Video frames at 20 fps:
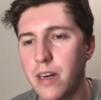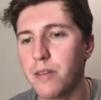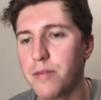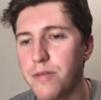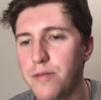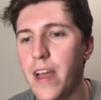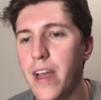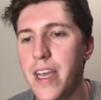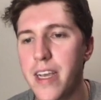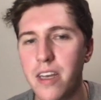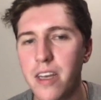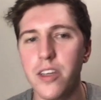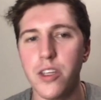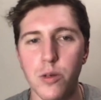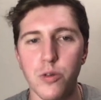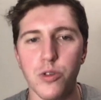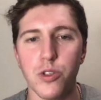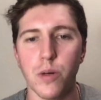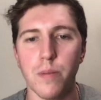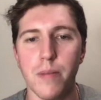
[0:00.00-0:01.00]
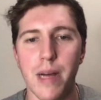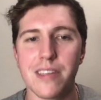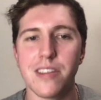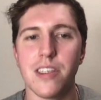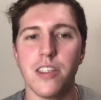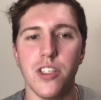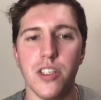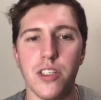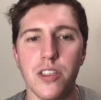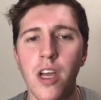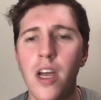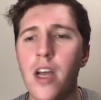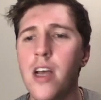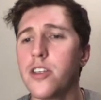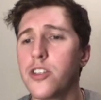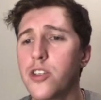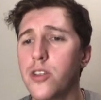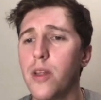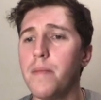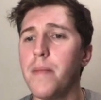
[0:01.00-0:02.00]
fake user messages
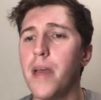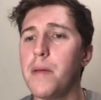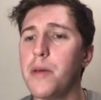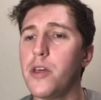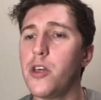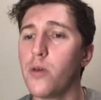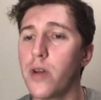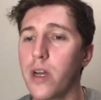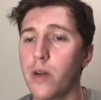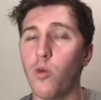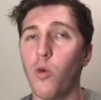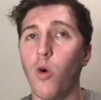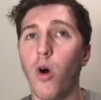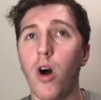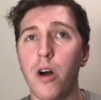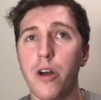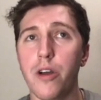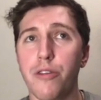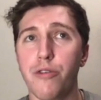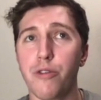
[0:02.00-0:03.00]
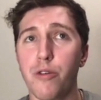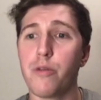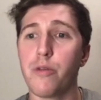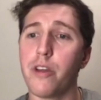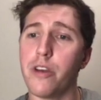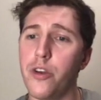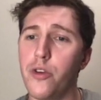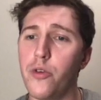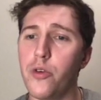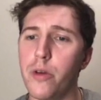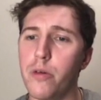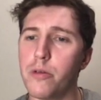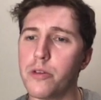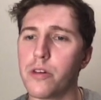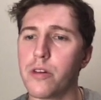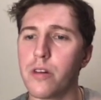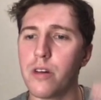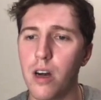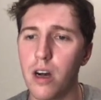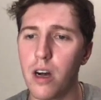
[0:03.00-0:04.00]
so that maybe you can walk through the new
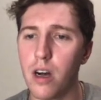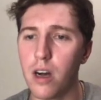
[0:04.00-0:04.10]
user